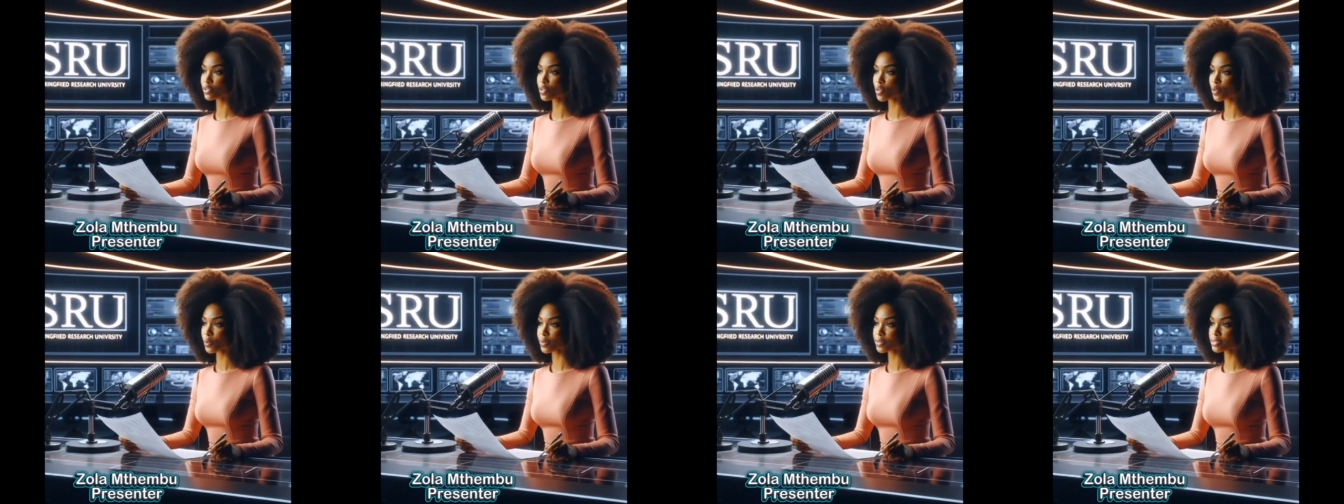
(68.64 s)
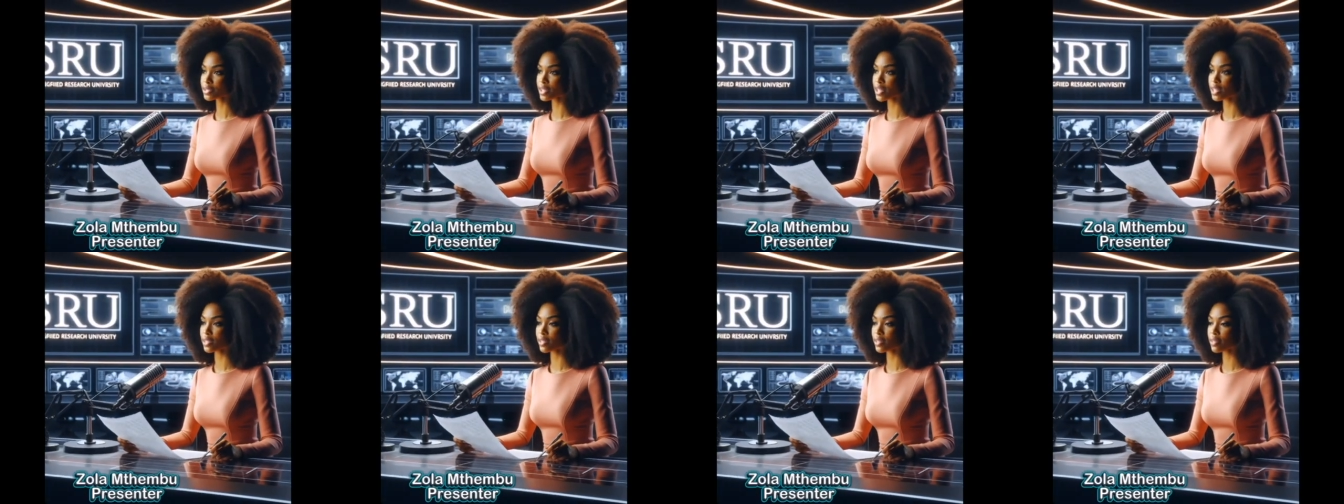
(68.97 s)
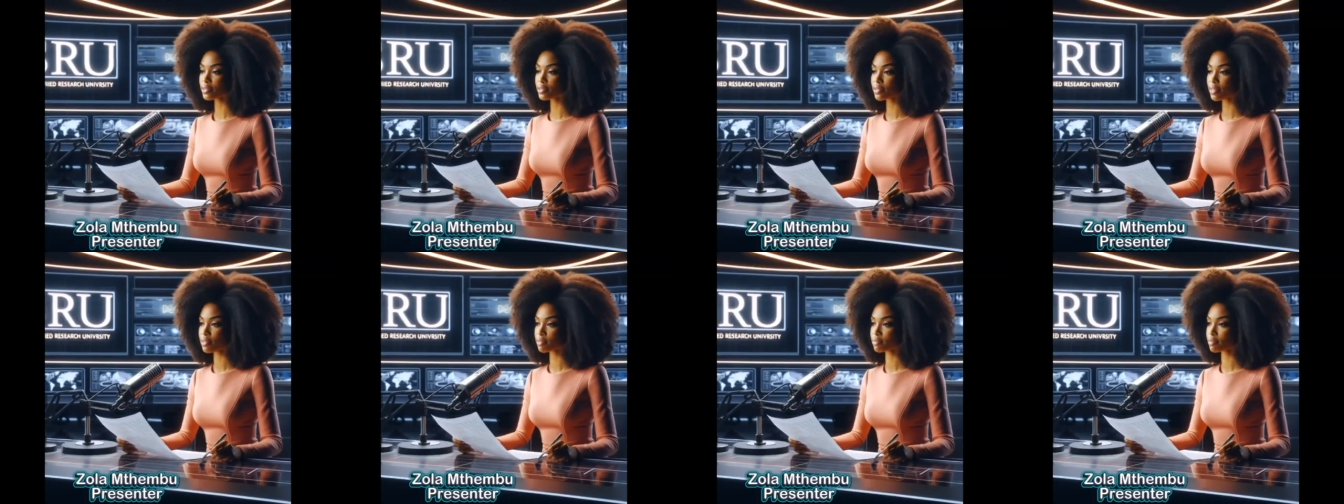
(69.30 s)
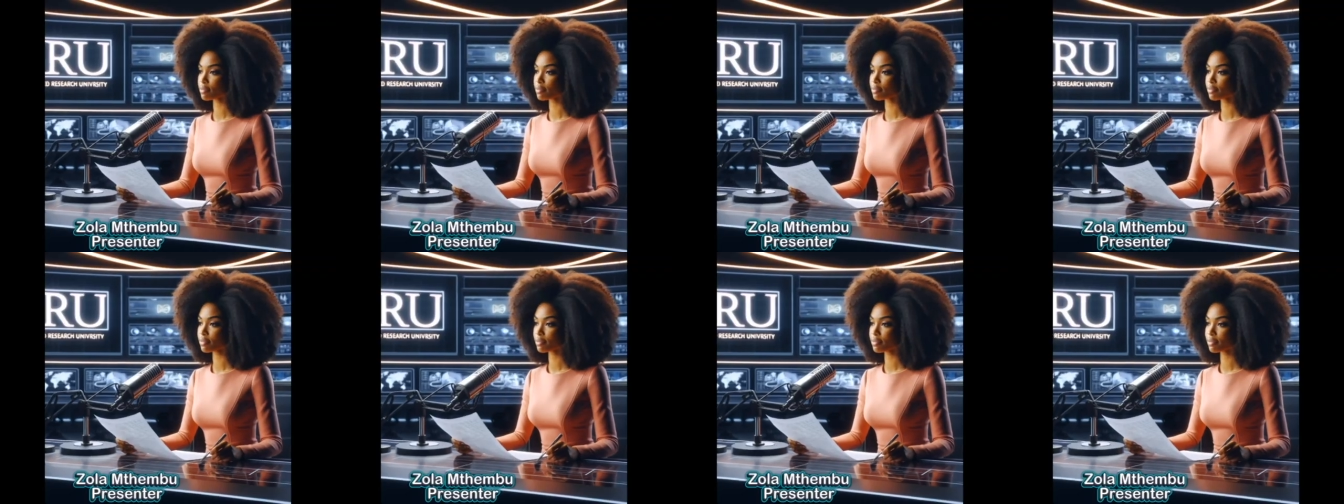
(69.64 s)
and the law
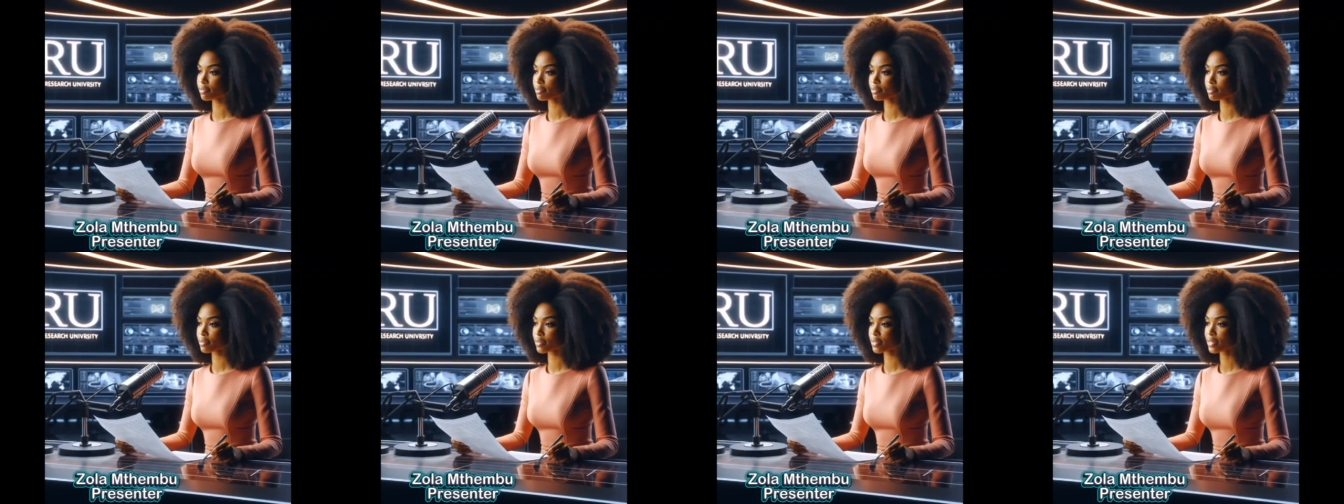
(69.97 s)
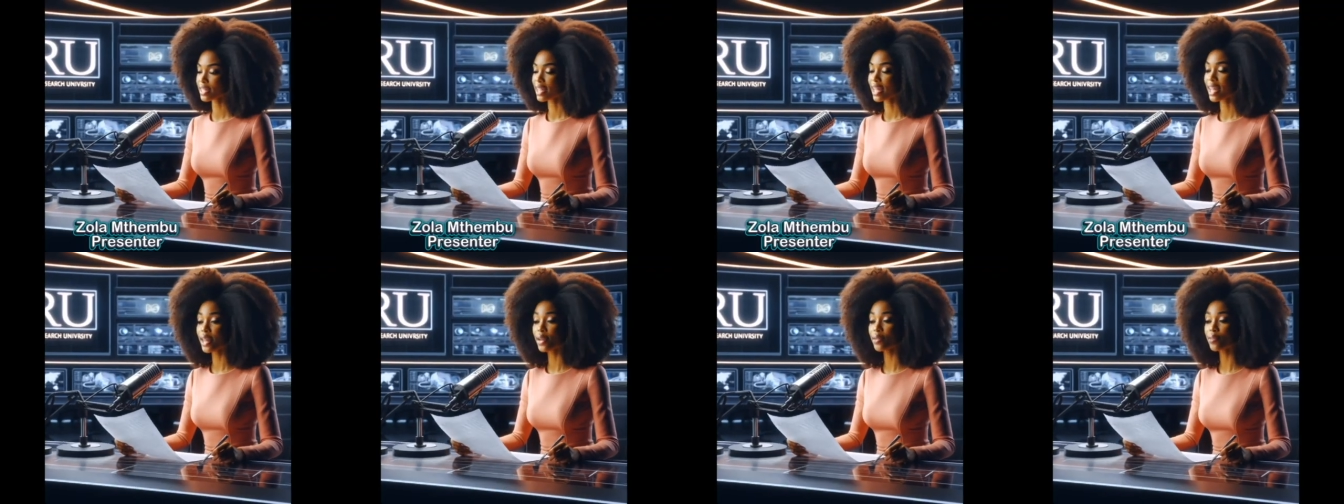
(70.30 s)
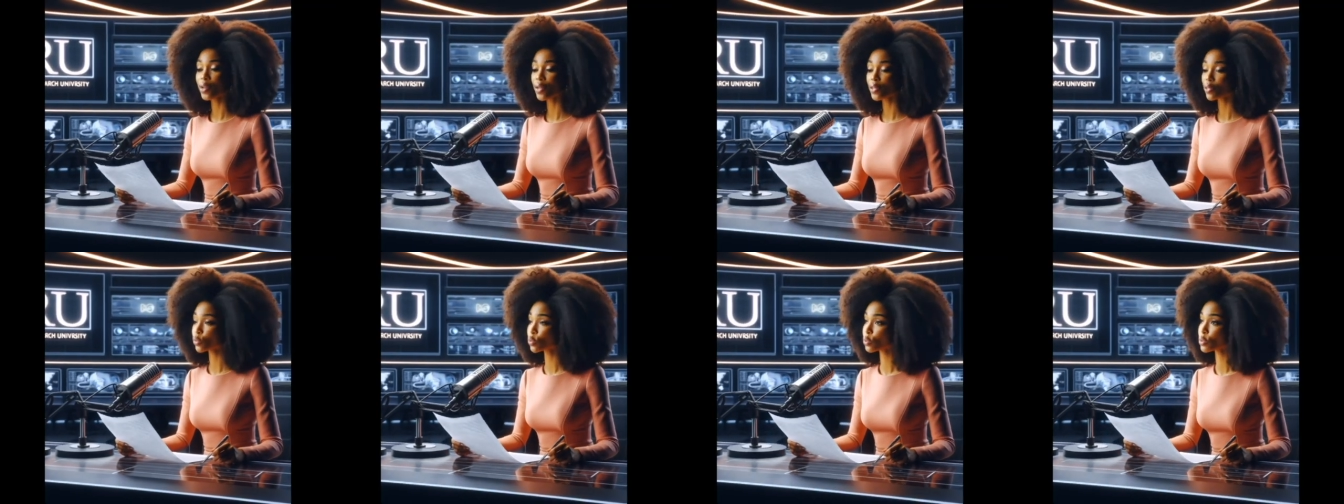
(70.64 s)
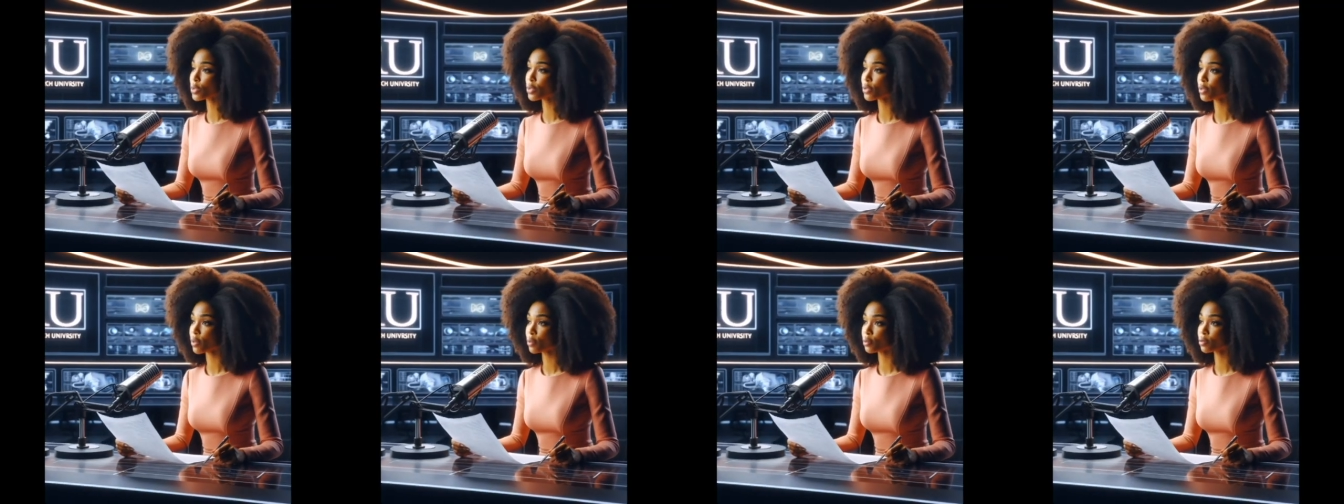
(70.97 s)
moves forward. You
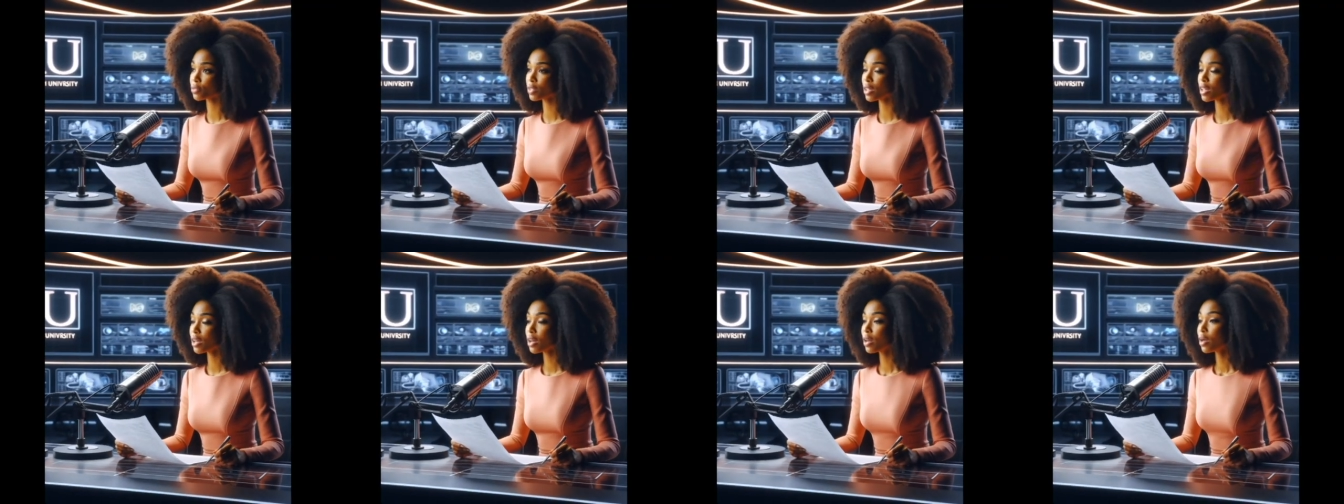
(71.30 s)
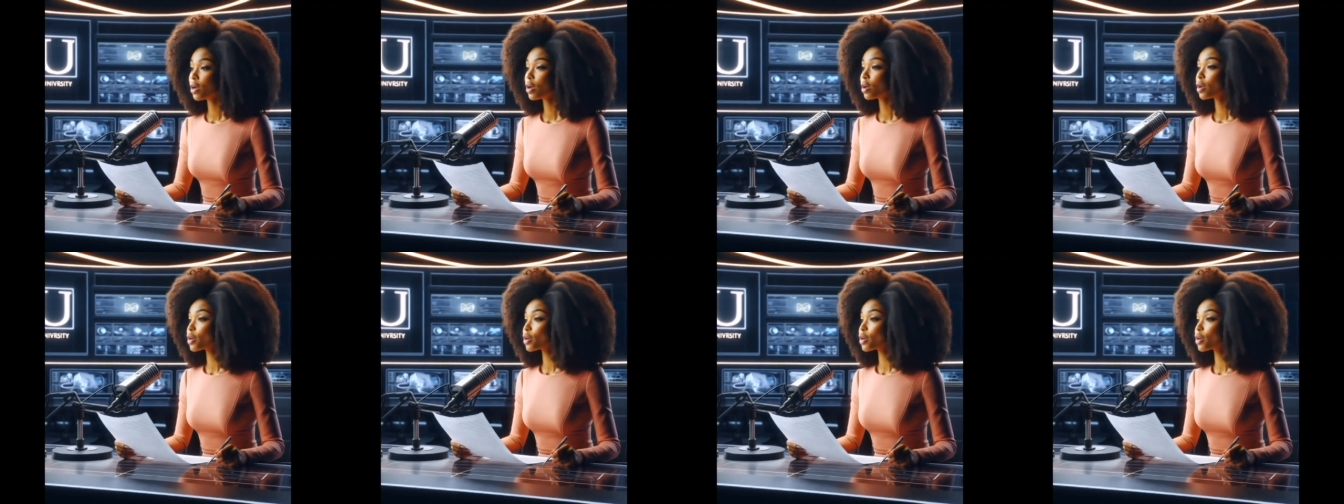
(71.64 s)
must move